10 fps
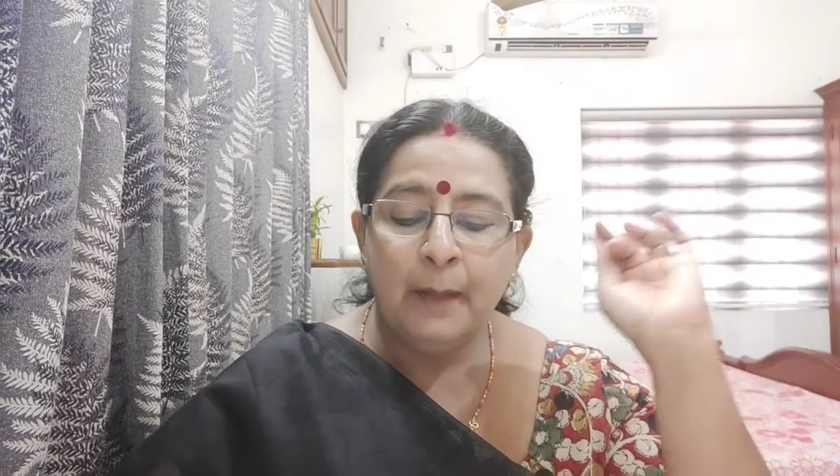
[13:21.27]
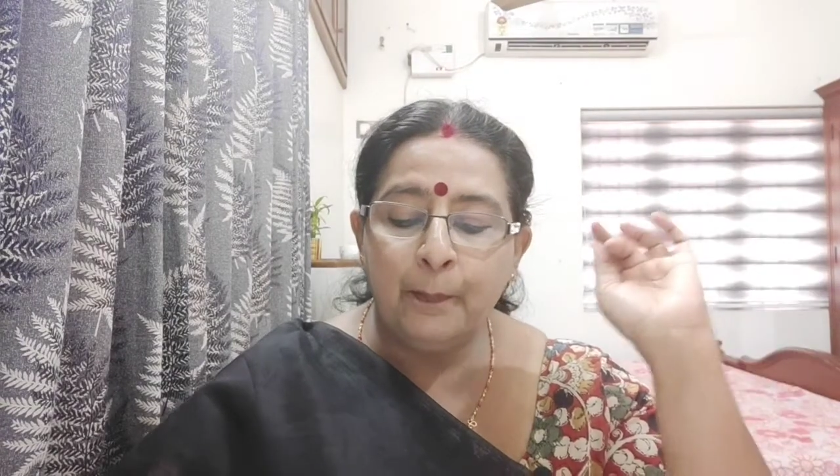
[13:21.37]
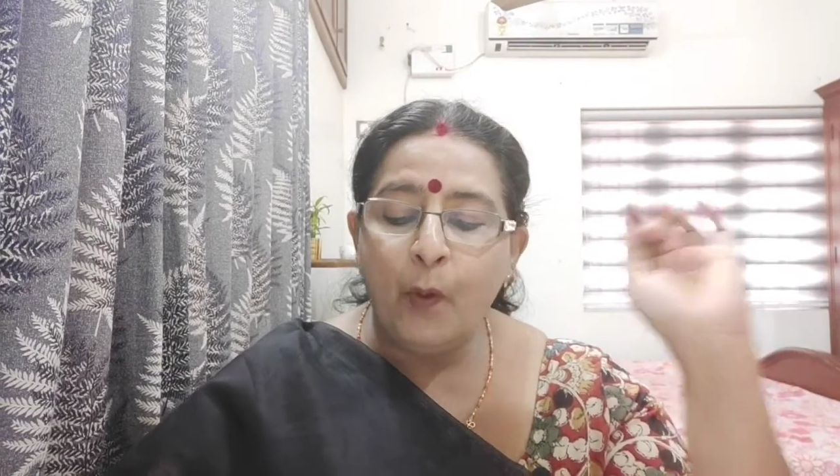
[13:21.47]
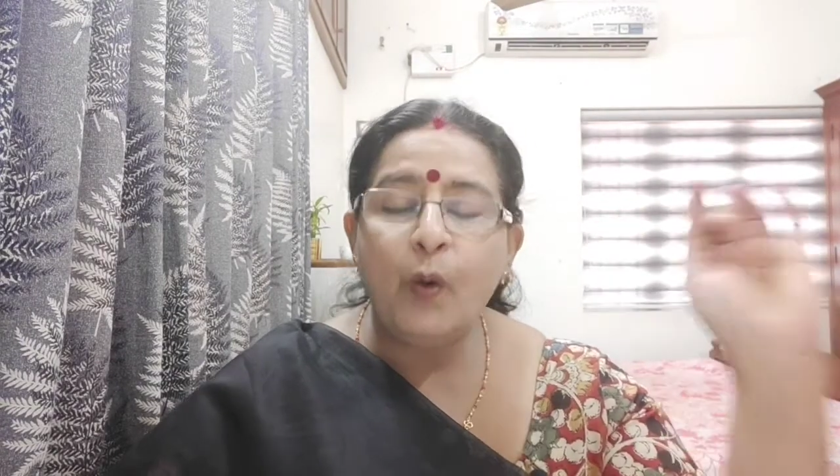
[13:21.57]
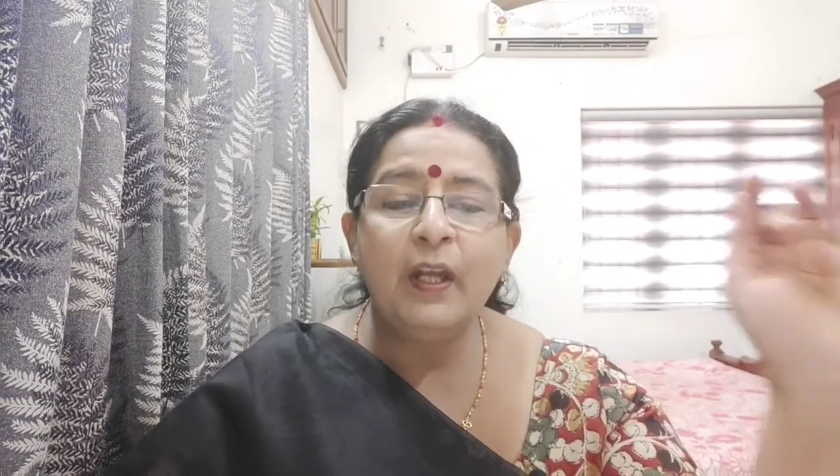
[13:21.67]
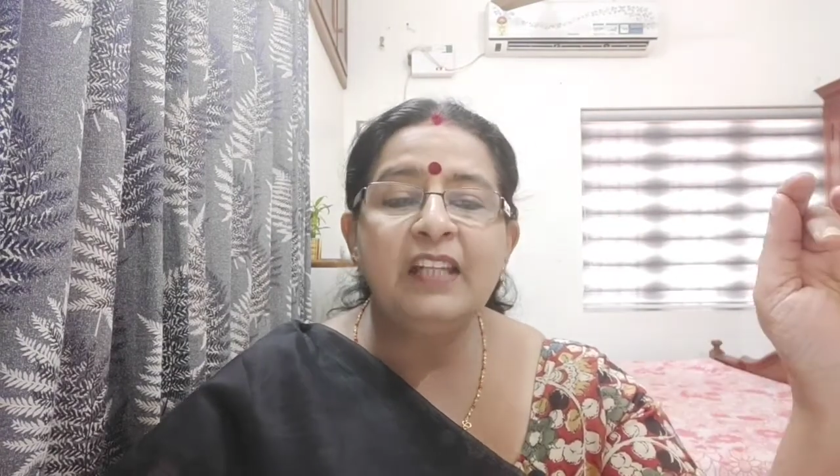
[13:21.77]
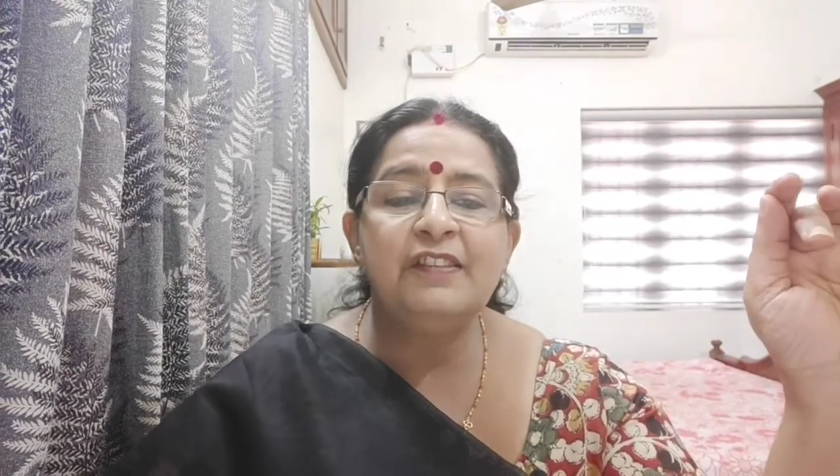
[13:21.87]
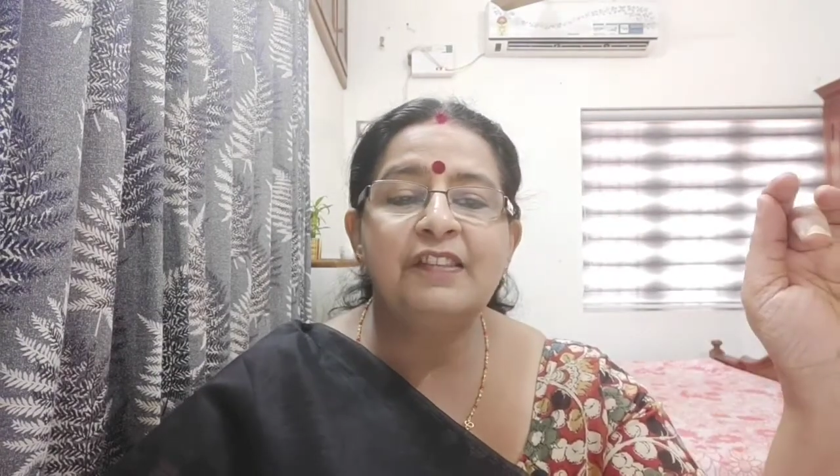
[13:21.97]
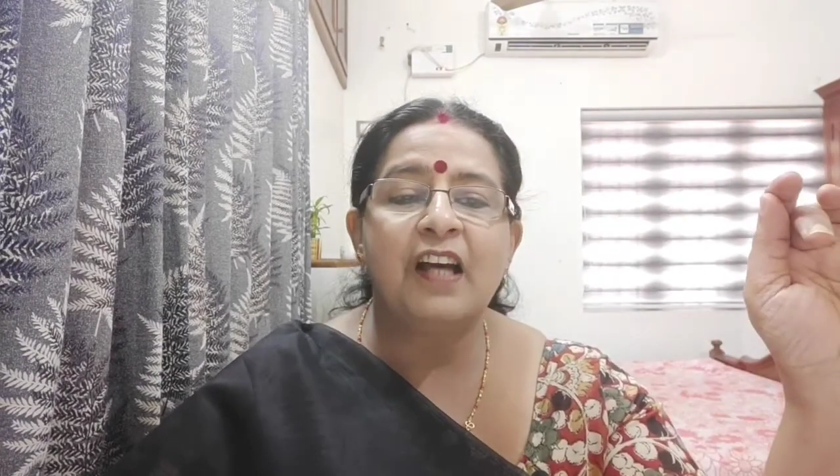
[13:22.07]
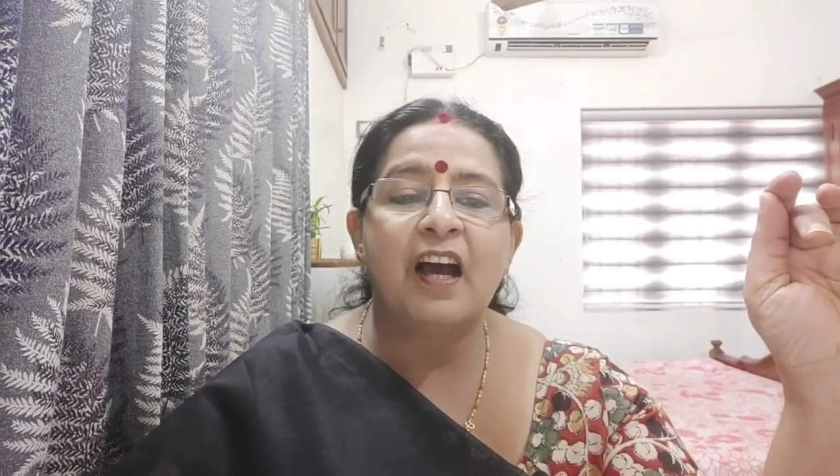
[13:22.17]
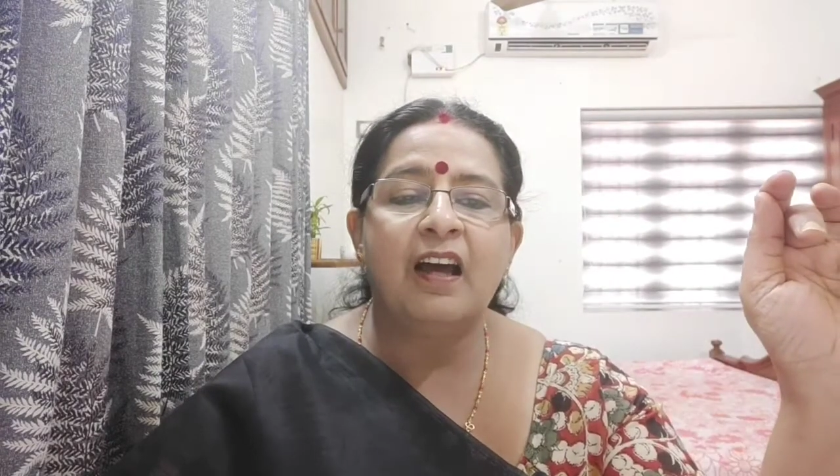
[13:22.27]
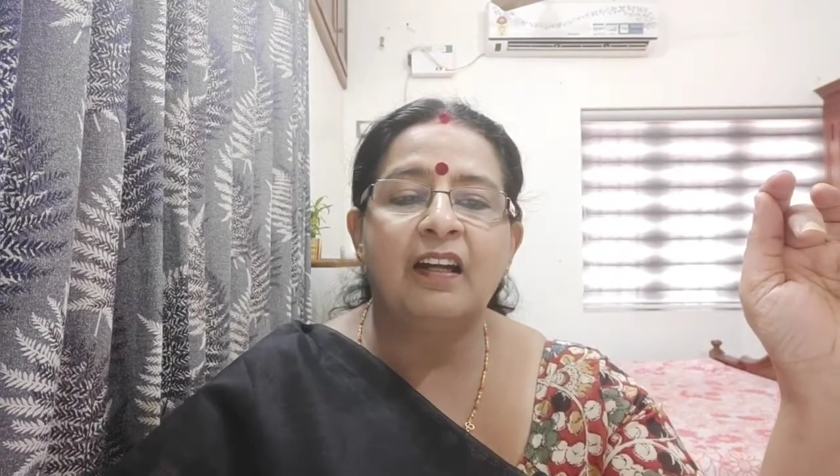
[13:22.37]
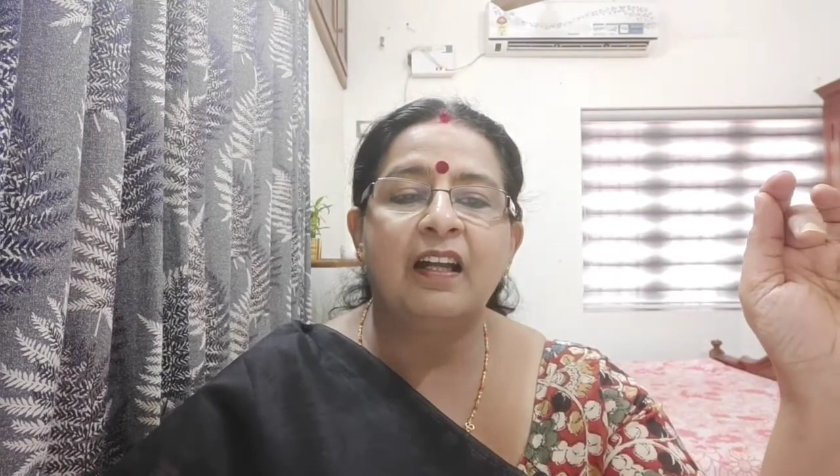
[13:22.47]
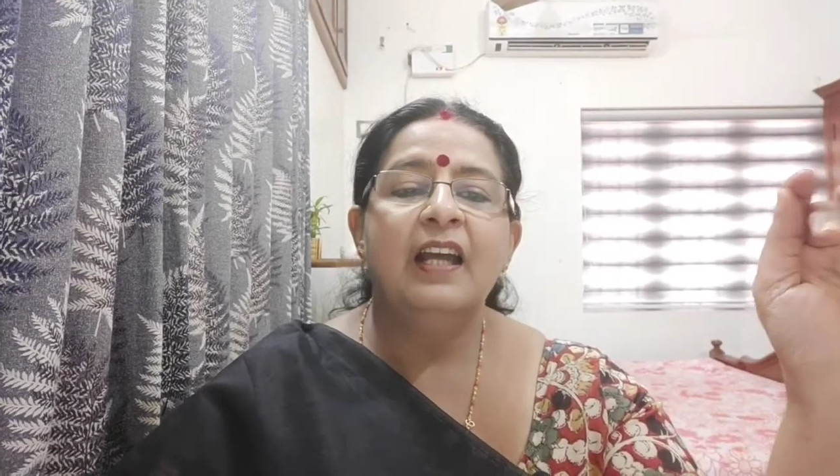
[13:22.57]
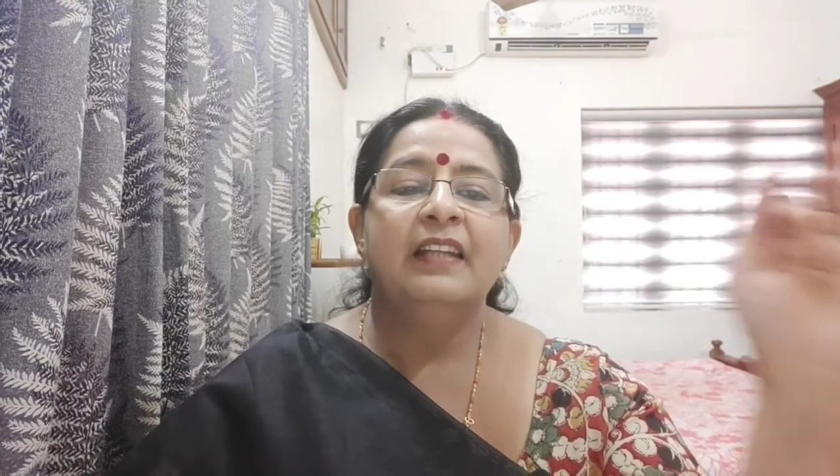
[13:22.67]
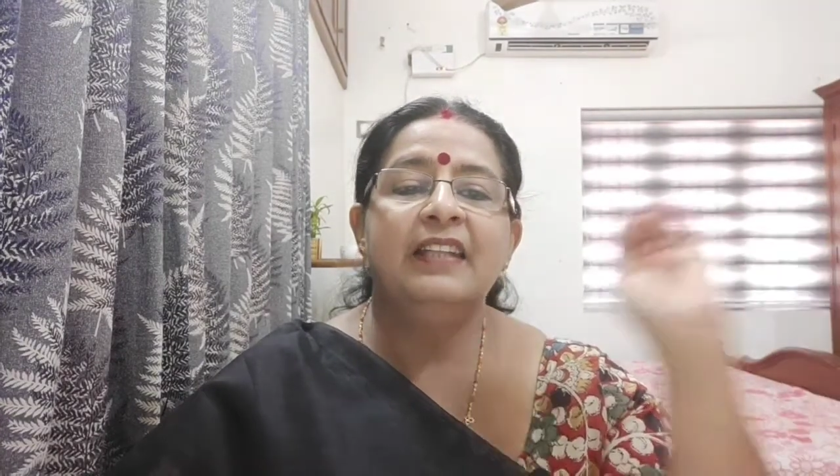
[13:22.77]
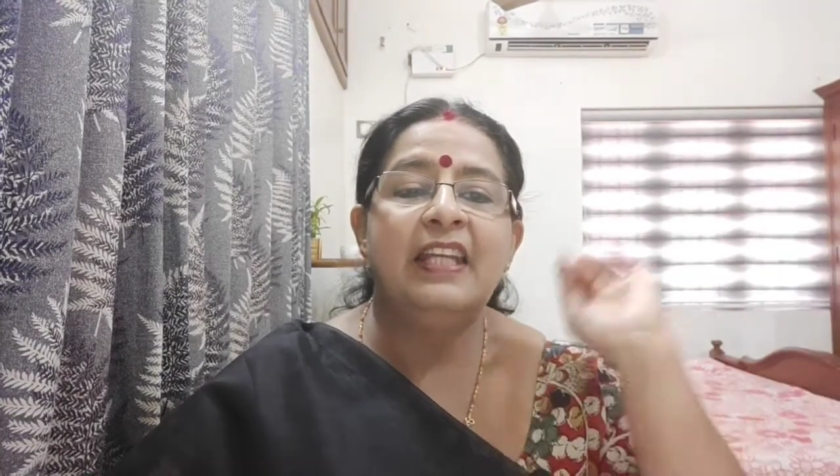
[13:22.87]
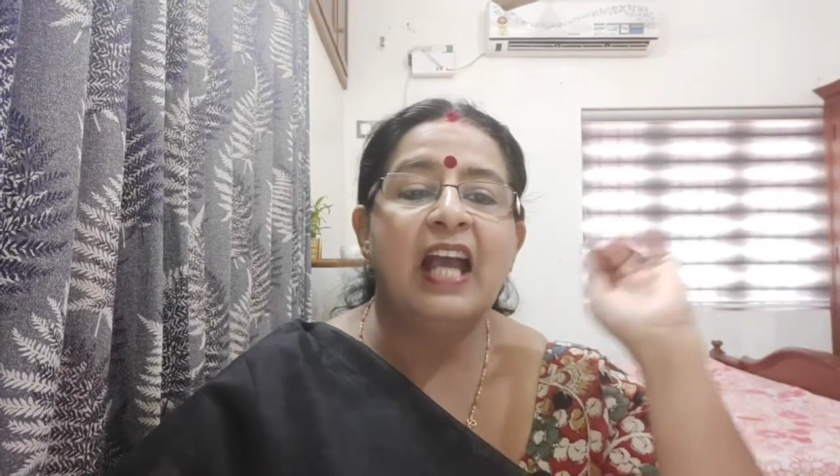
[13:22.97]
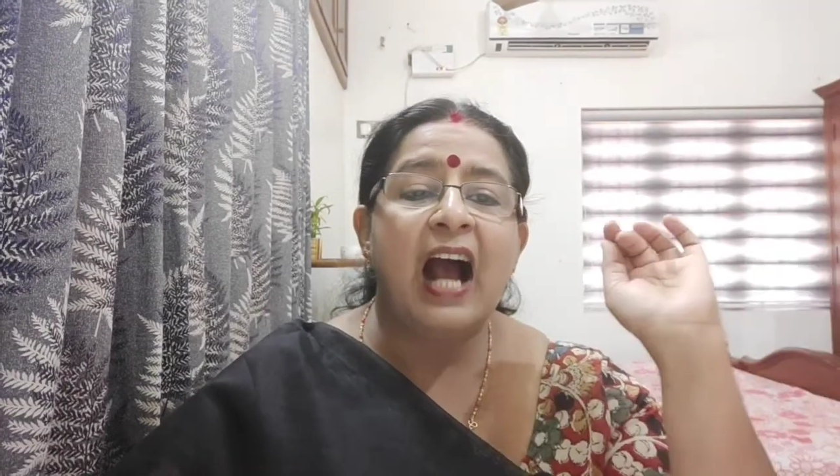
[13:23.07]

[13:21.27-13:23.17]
poets are the